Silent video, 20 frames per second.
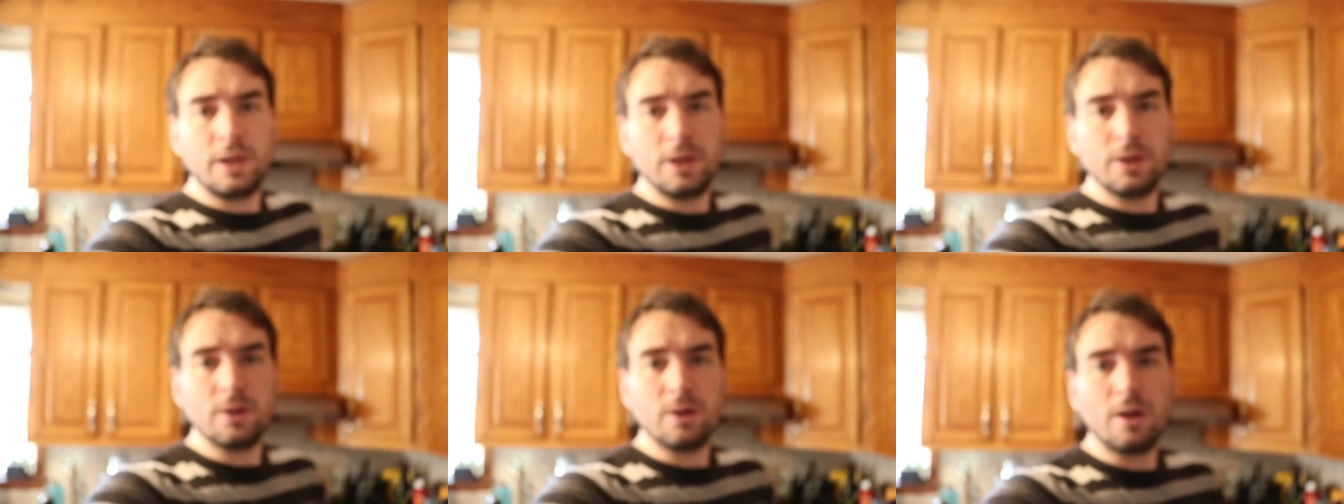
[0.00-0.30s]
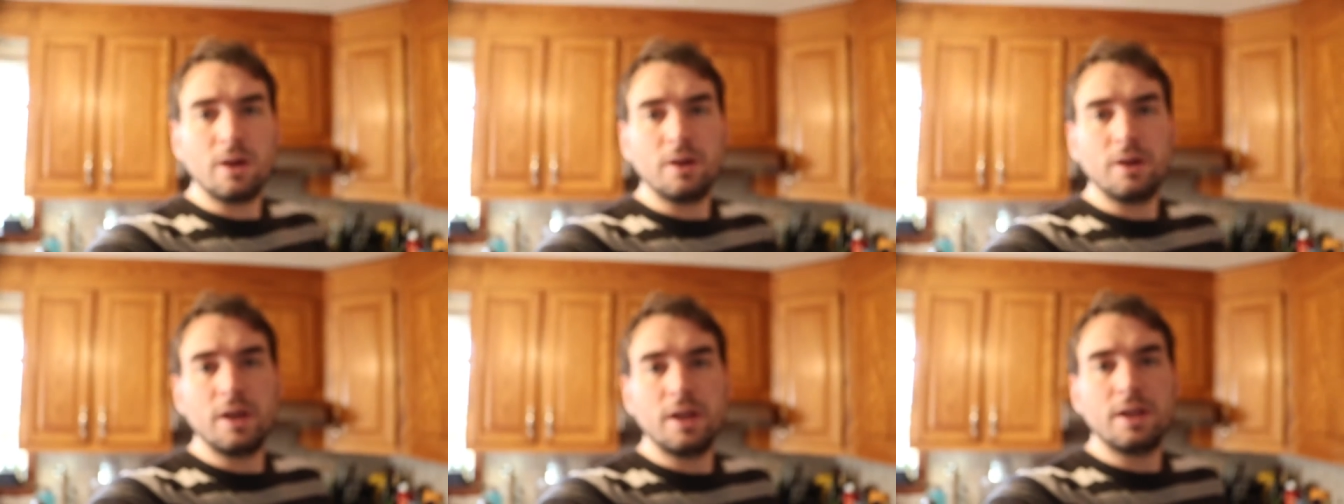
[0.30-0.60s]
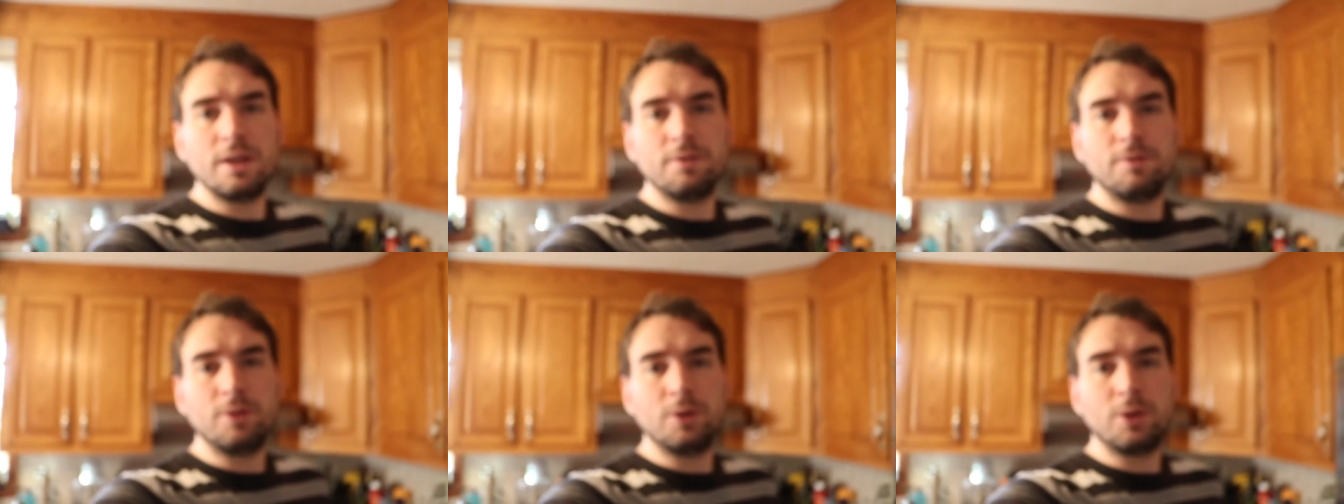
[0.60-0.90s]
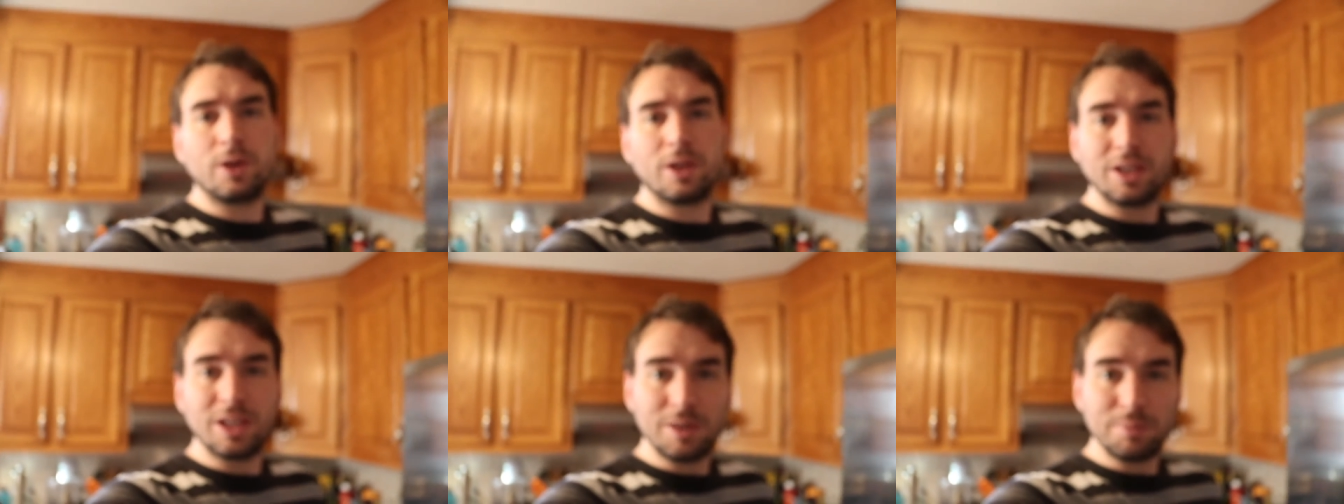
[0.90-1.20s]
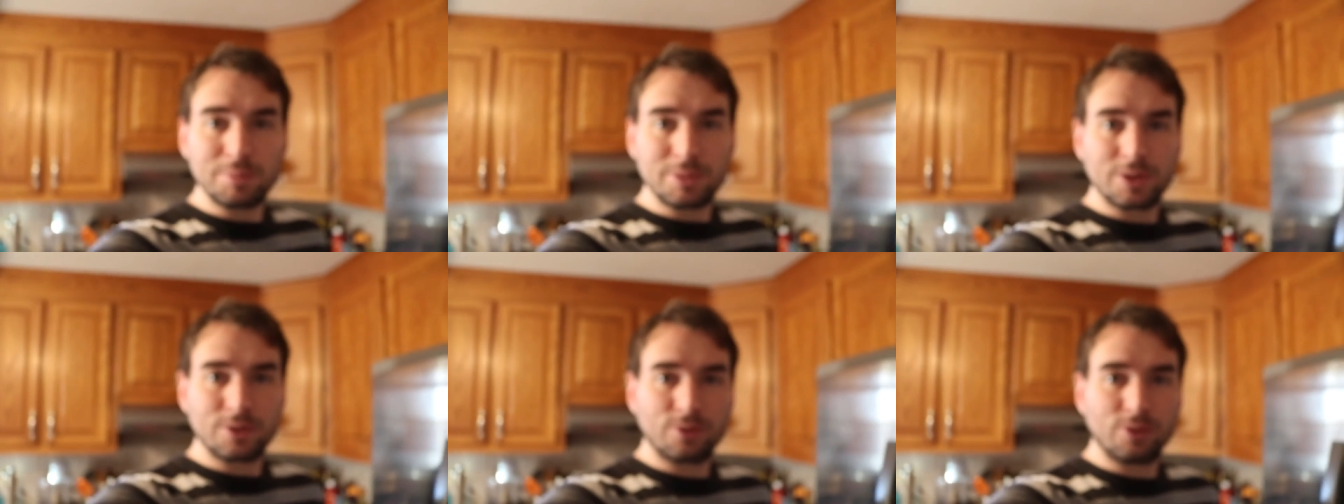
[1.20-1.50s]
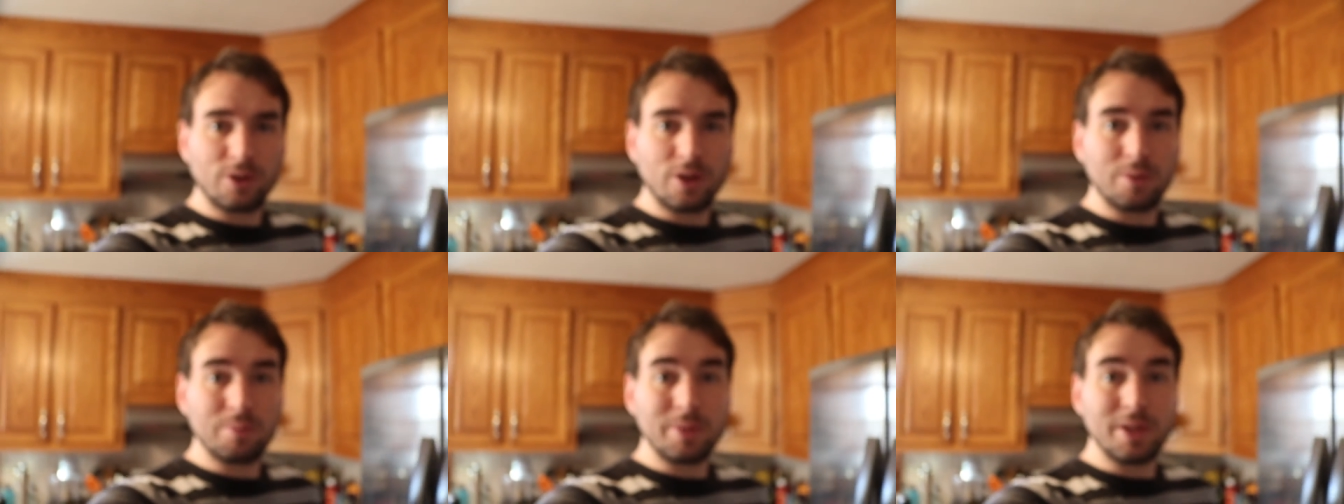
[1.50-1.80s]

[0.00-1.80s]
Here are a few clips from